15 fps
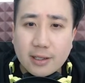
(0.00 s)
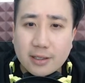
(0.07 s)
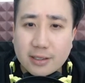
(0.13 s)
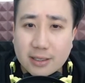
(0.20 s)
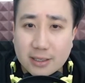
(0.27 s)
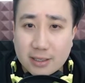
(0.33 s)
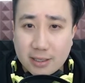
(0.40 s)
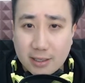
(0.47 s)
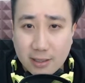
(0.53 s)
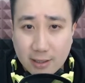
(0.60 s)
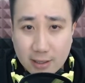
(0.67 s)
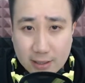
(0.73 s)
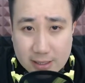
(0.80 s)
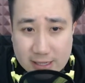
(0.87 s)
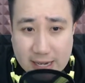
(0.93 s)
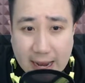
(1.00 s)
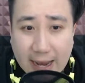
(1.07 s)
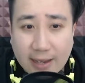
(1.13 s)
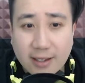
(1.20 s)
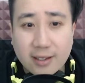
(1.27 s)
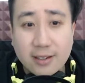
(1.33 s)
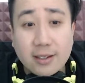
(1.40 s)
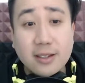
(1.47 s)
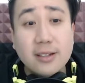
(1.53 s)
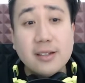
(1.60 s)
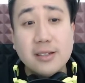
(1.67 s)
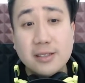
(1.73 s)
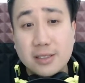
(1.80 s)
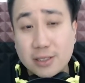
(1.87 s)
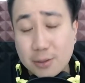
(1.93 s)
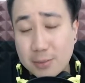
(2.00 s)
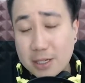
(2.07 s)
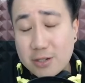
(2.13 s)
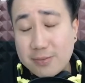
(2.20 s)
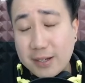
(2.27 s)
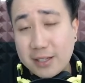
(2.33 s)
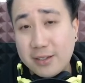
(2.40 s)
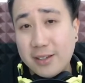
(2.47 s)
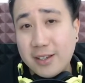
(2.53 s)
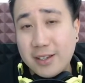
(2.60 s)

this deck is so much fun.